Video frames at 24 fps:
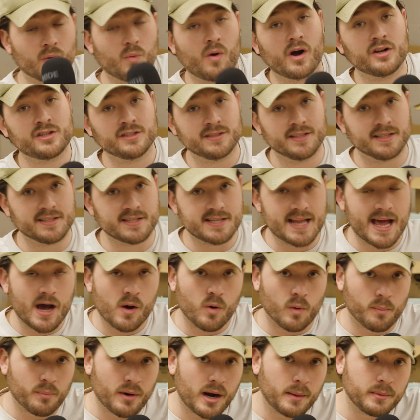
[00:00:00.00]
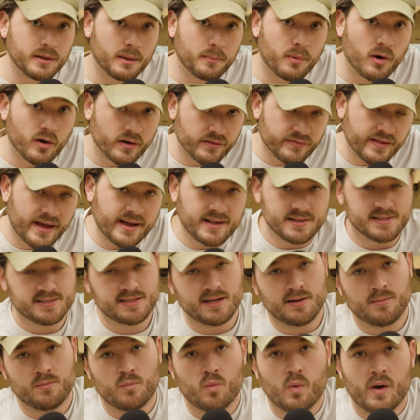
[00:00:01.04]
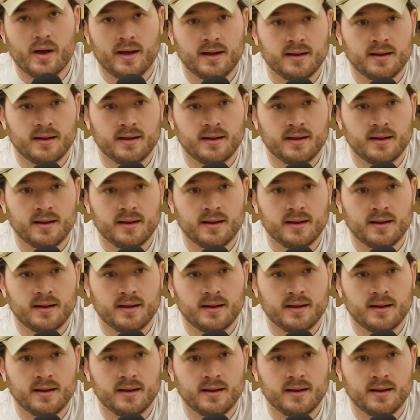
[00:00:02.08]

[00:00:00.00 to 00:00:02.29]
watching this now are probably a part of that in some way.